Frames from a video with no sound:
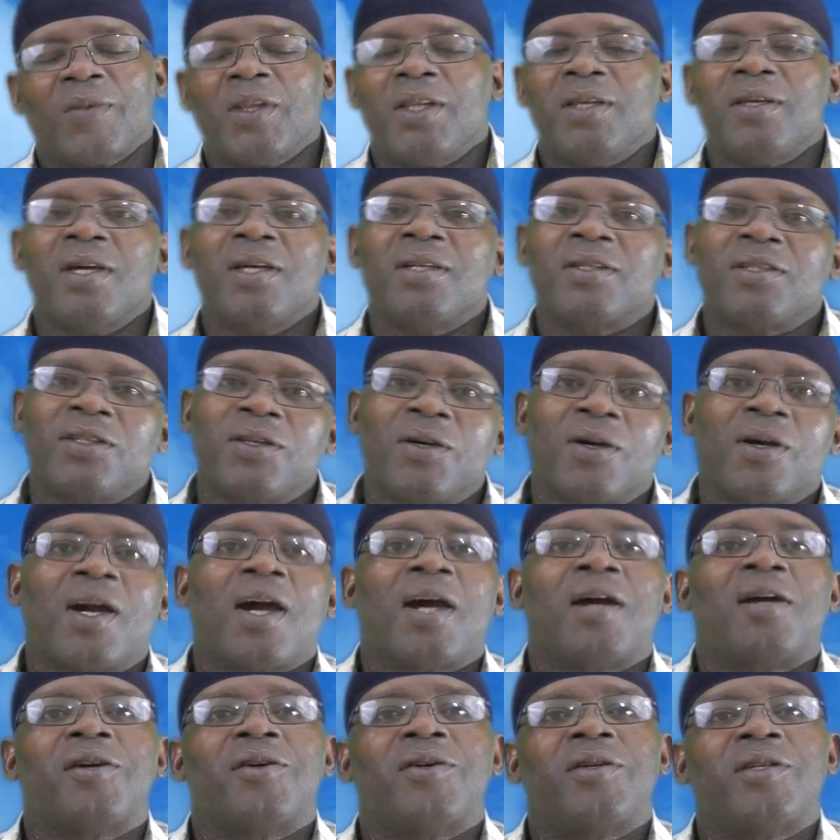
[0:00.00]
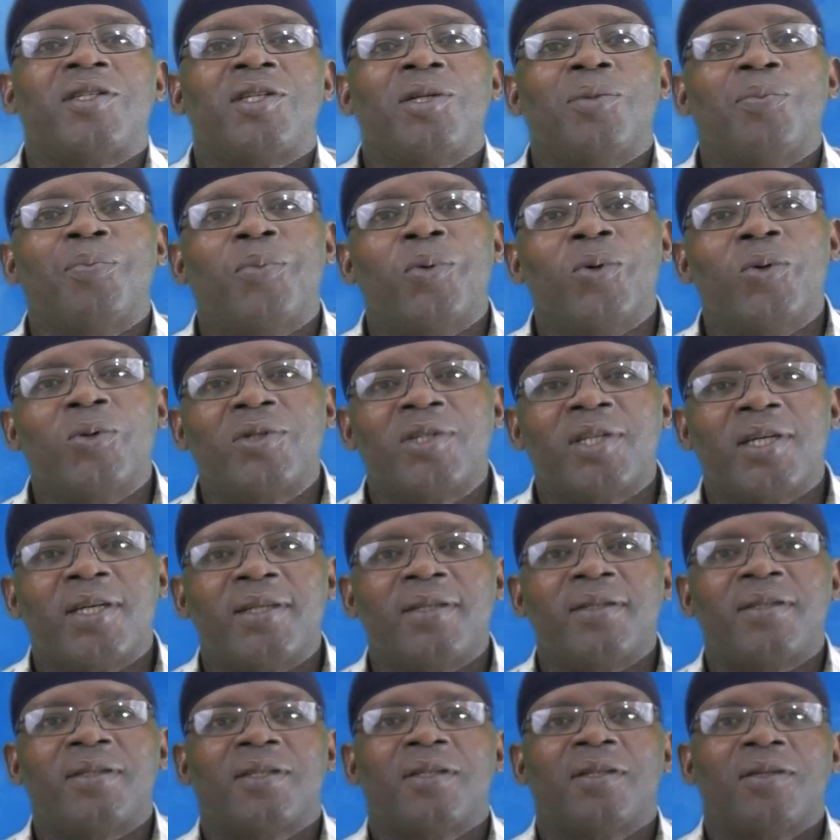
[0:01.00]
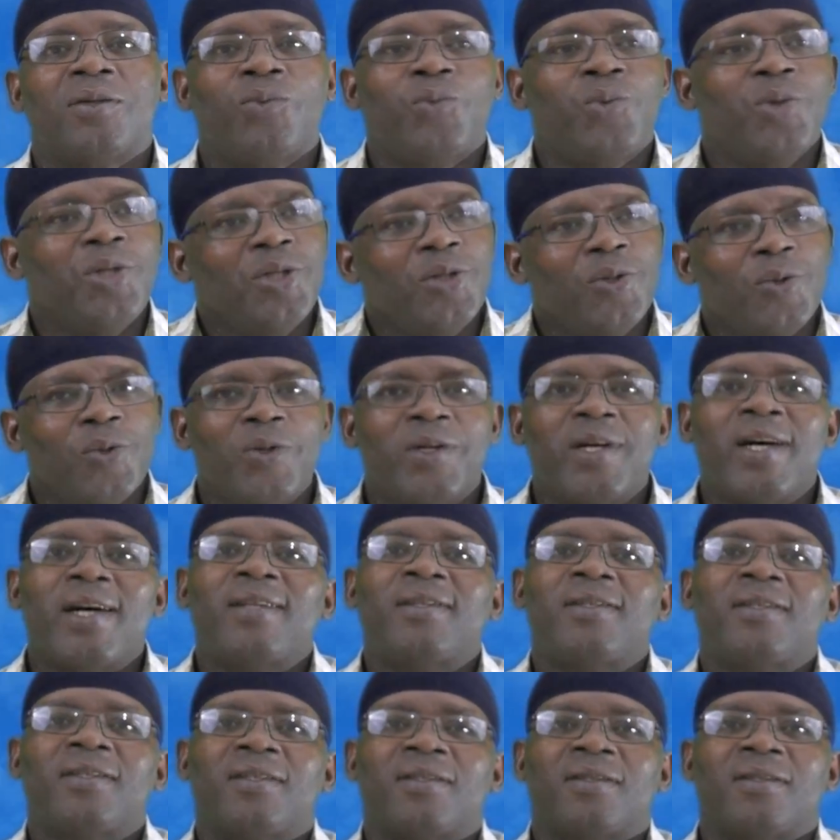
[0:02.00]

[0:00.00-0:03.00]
Yes, your career is important, we know that.